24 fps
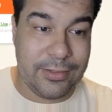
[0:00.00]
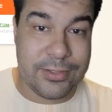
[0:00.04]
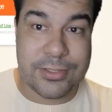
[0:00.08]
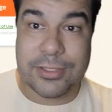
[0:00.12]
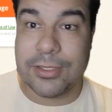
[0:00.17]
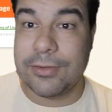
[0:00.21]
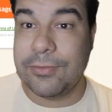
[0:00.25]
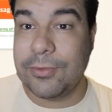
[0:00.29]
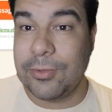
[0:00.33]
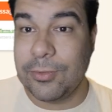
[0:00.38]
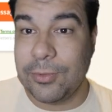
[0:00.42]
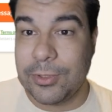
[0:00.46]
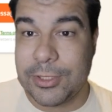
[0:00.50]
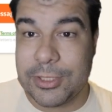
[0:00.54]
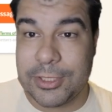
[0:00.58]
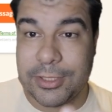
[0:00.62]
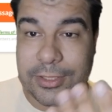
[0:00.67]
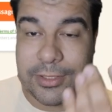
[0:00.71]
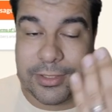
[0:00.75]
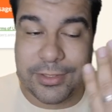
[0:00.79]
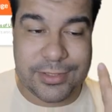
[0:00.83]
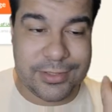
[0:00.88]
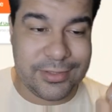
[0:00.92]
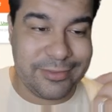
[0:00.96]
So if you're
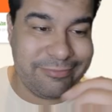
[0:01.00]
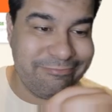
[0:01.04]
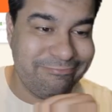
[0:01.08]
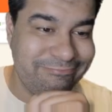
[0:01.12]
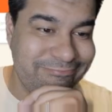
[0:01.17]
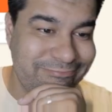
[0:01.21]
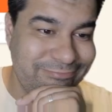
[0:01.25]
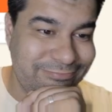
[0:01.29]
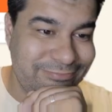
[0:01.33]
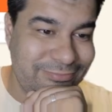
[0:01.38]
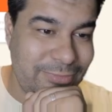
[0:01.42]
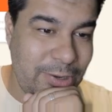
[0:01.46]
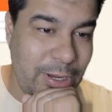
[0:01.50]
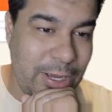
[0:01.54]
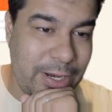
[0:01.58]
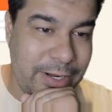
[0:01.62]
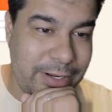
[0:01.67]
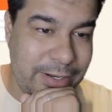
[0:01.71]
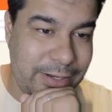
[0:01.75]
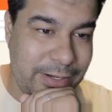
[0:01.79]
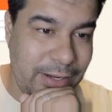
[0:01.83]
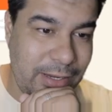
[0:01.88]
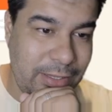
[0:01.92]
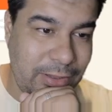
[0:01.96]
watching this, I
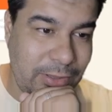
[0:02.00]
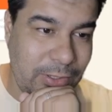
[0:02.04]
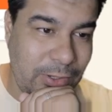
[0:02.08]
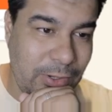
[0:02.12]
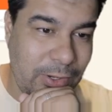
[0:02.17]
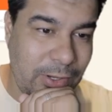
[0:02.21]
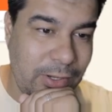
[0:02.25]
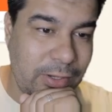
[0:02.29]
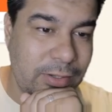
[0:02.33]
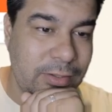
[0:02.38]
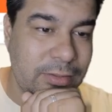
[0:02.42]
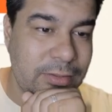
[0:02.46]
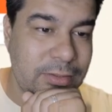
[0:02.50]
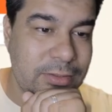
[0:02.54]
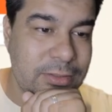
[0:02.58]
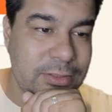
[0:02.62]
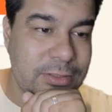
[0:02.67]
didn't get the car.